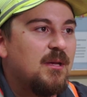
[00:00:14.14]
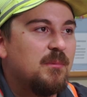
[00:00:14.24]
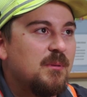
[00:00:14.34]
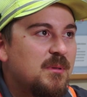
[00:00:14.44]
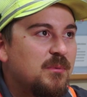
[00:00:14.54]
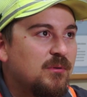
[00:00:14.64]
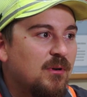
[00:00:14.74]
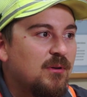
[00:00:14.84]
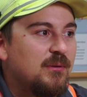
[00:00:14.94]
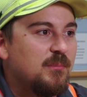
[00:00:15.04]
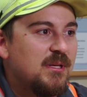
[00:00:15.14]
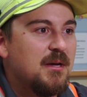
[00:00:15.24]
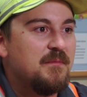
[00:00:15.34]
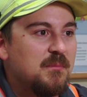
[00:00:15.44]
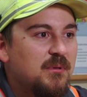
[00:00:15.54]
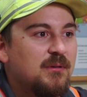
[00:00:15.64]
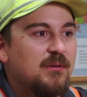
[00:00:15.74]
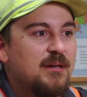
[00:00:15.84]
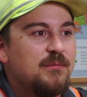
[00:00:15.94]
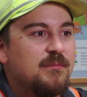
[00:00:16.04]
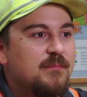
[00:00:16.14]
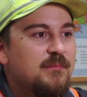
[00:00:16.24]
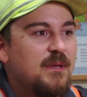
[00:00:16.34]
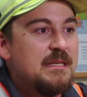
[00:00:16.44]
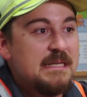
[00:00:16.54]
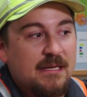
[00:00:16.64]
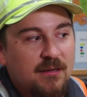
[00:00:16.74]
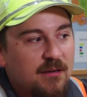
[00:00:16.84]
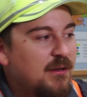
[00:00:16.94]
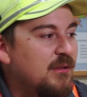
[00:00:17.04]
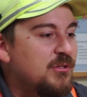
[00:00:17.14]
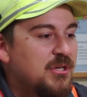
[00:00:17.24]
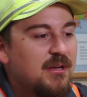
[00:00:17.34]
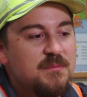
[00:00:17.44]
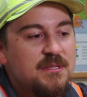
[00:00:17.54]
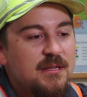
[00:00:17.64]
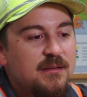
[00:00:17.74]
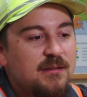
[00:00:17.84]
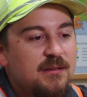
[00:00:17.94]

helping people grow and be comfortable around and taking on other jobs that